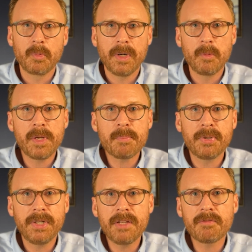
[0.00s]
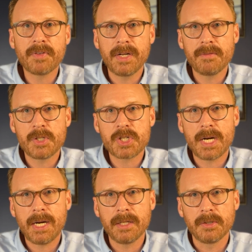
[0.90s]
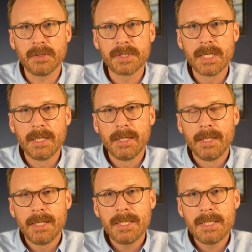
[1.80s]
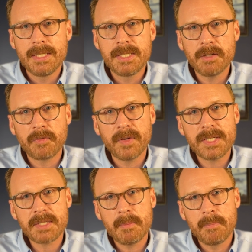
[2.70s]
where we put in front of a child different